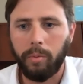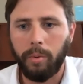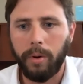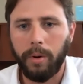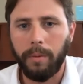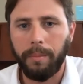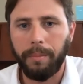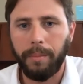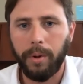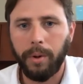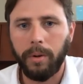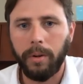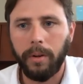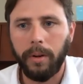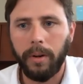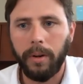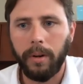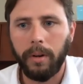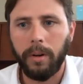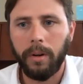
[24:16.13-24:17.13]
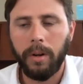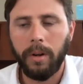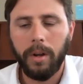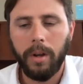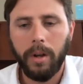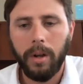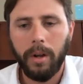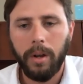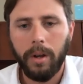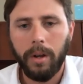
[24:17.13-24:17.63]
We're building
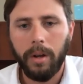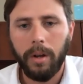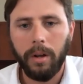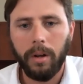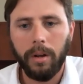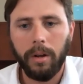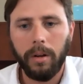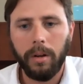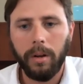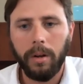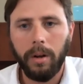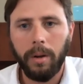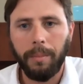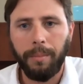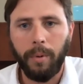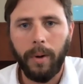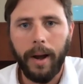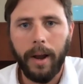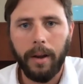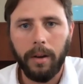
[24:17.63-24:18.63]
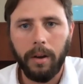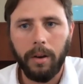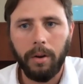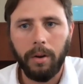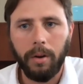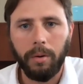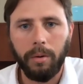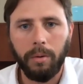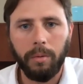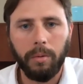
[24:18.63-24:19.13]
a brand
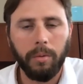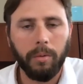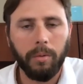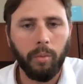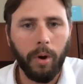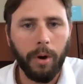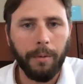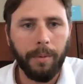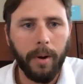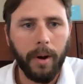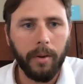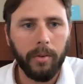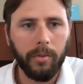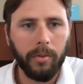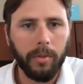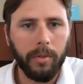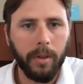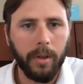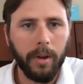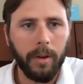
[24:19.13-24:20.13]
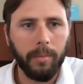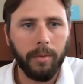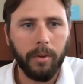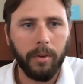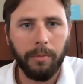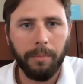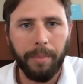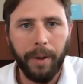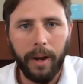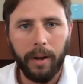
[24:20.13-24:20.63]
new WordPress theme that's
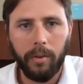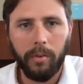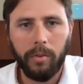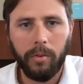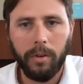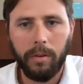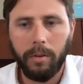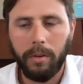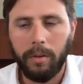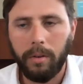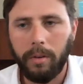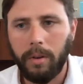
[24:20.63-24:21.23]
based